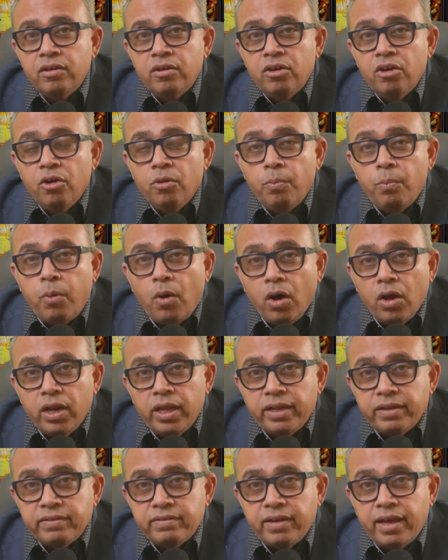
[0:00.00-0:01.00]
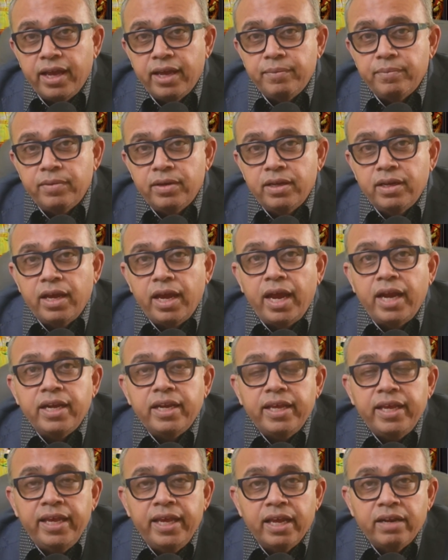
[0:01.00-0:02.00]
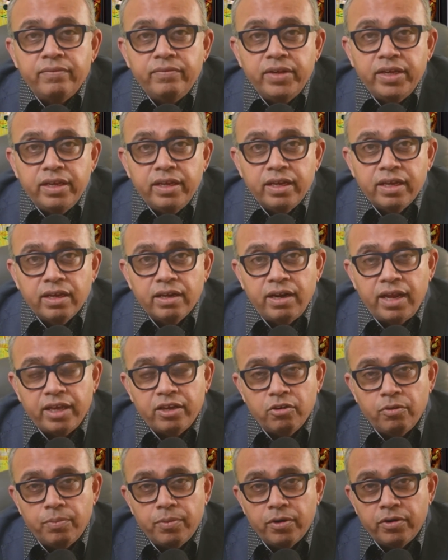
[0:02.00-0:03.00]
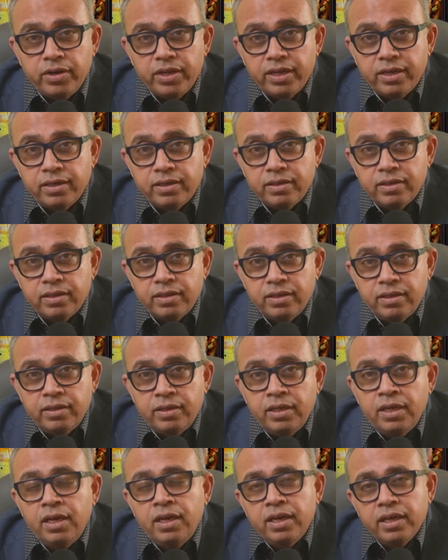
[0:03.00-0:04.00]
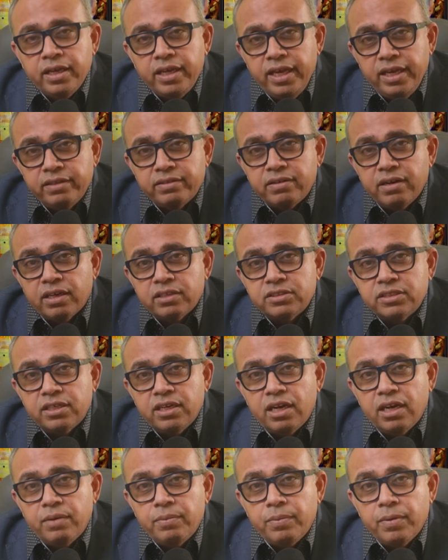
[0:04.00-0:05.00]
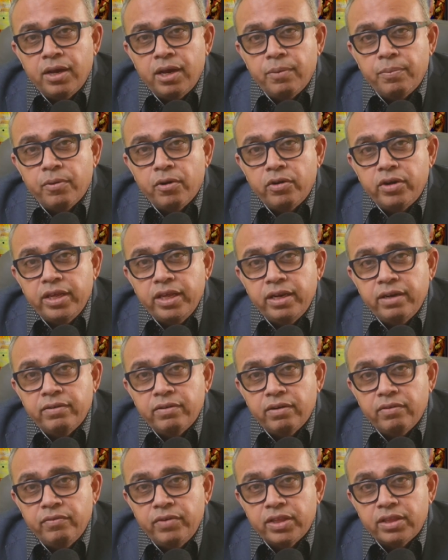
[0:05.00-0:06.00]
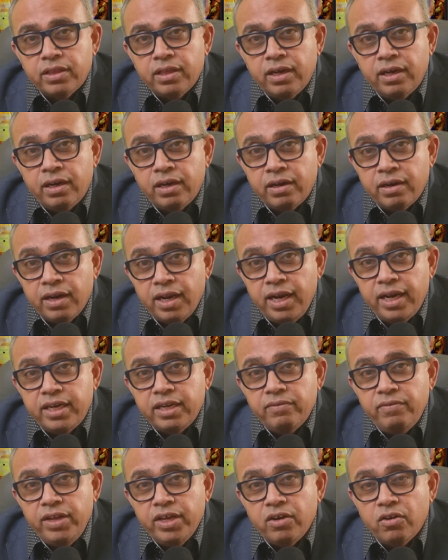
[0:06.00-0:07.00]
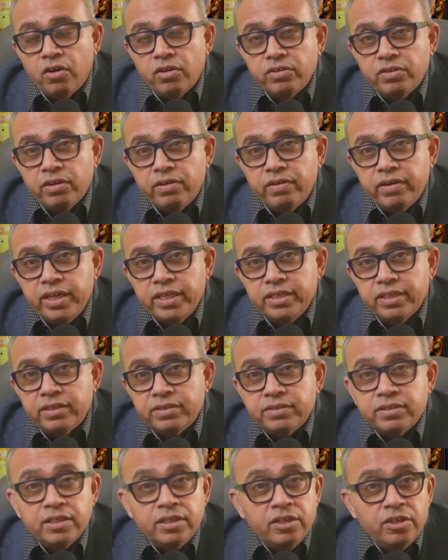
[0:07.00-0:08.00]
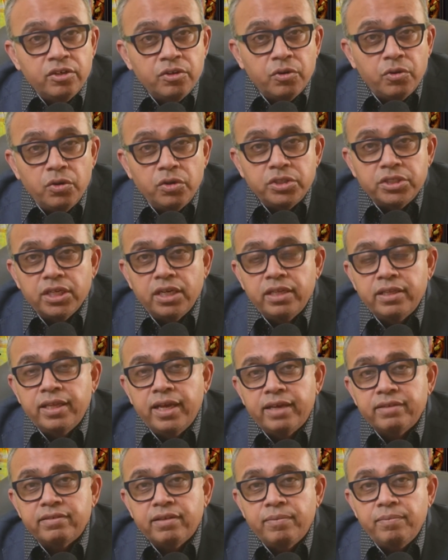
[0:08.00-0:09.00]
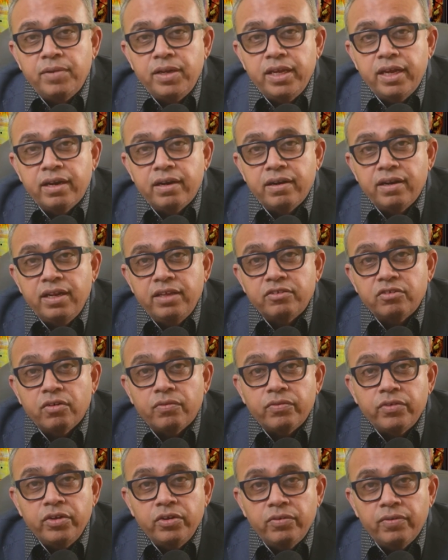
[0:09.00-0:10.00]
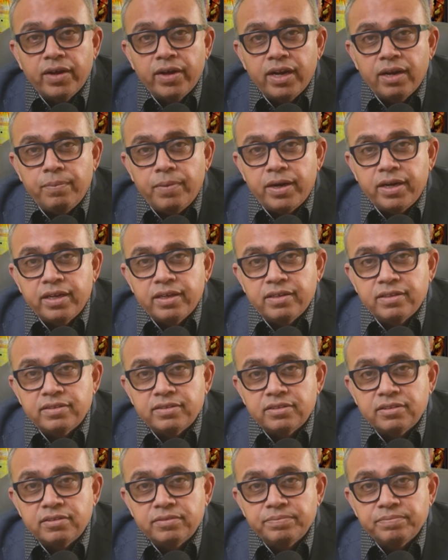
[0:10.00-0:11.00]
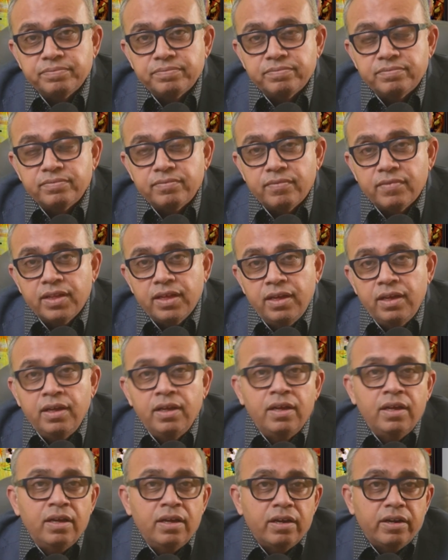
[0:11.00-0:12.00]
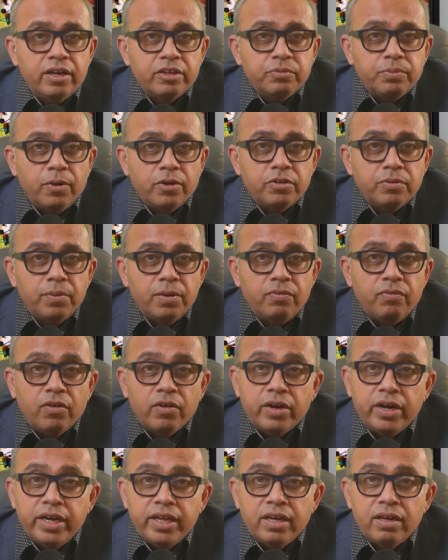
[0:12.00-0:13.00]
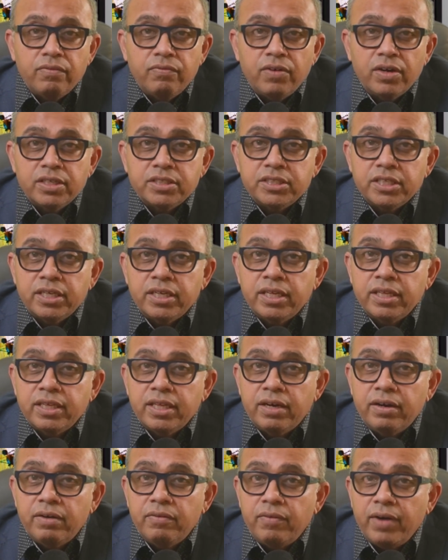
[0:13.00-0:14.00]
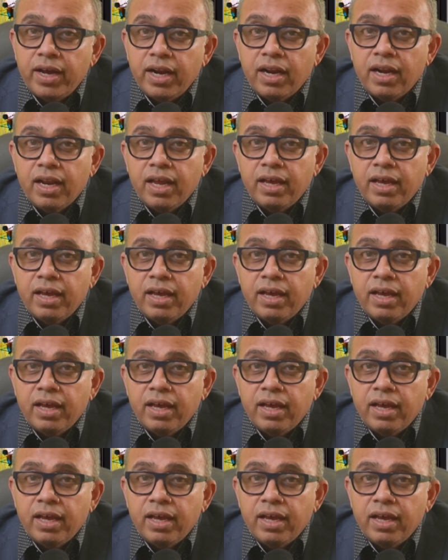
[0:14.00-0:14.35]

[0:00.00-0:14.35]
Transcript: Pol enzyme, and ENV glycoprotein. Key structural protein with relatively conserved regions crucial in the assembly and release of new viral particles. Responsible for critical function in the viral life